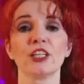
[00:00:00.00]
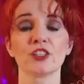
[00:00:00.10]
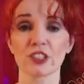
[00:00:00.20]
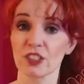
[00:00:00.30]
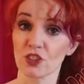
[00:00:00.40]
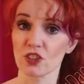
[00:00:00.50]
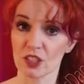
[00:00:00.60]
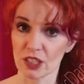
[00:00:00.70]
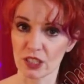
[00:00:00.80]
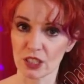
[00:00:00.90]
Here's an
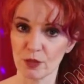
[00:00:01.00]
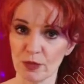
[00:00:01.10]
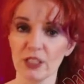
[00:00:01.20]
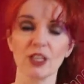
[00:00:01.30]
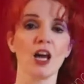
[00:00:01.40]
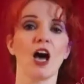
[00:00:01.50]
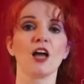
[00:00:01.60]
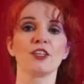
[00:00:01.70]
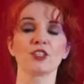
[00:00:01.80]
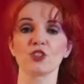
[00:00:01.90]
interesting tidbit.
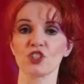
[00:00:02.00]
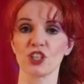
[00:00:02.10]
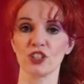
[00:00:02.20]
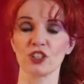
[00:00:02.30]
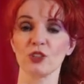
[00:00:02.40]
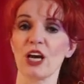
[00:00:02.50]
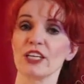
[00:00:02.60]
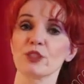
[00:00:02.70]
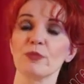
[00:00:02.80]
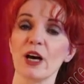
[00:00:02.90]
This was shared to
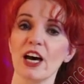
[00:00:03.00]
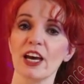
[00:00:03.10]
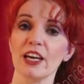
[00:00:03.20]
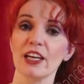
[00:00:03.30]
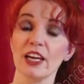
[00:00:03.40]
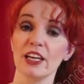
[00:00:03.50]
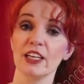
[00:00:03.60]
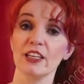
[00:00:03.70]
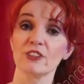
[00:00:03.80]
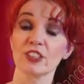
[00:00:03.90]
us by
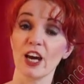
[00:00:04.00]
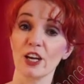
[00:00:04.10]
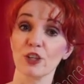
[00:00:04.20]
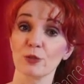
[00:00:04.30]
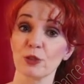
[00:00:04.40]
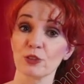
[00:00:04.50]
a retired